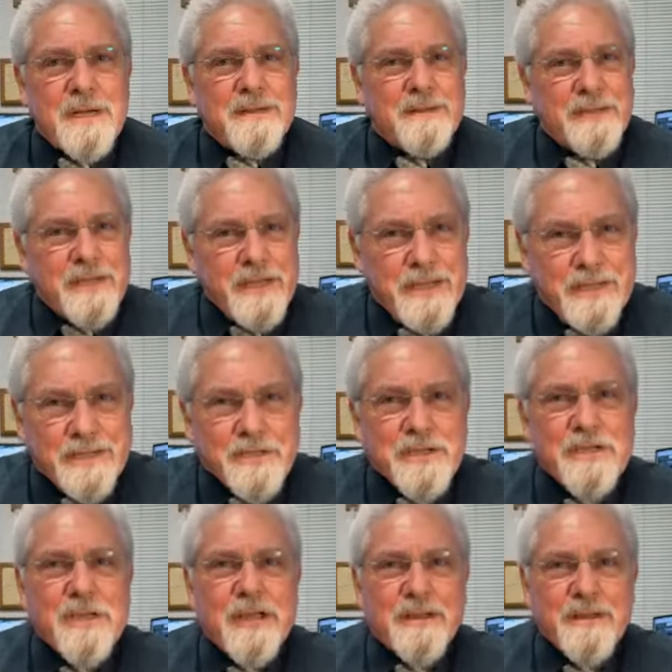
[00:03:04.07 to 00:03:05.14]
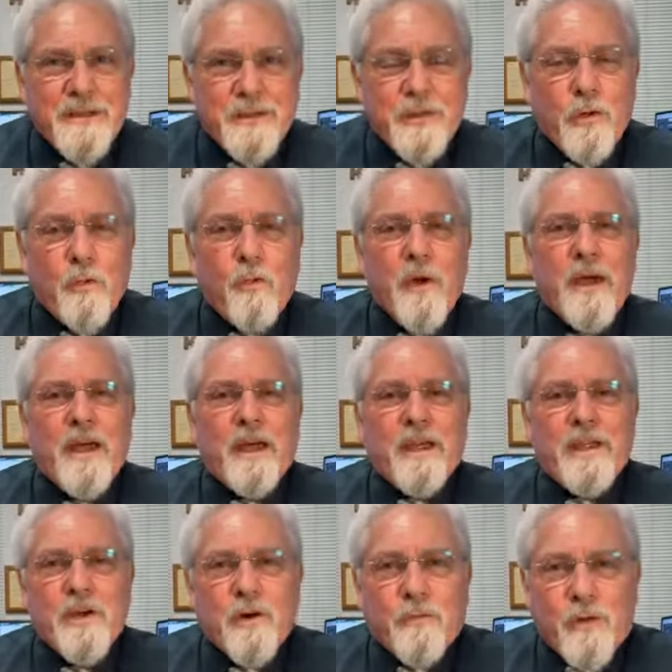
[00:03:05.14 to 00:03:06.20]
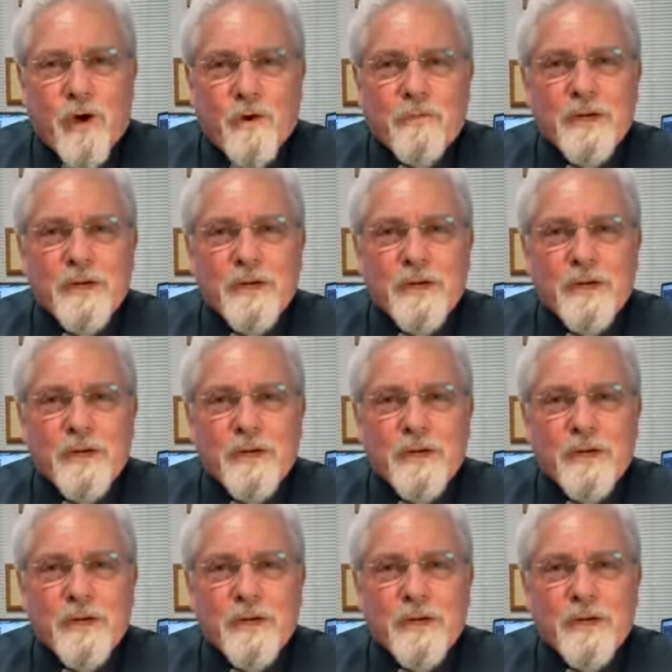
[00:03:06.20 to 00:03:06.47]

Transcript: things get in the way of our